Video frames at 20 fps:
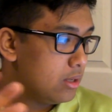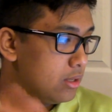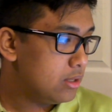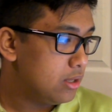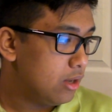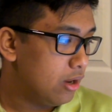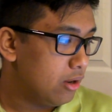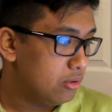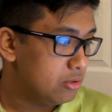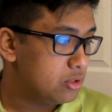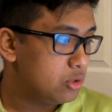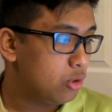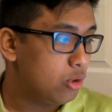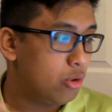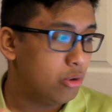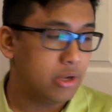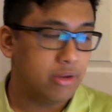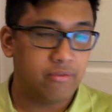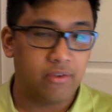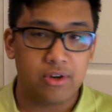Donald
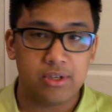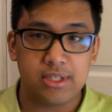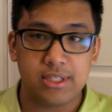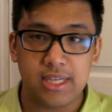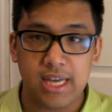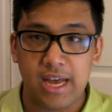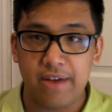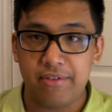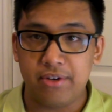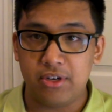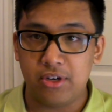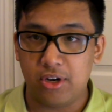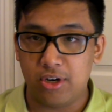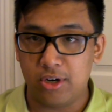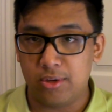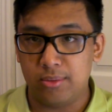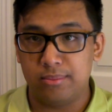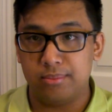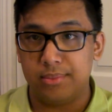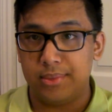Cerrone versus Evan
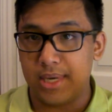Dunham.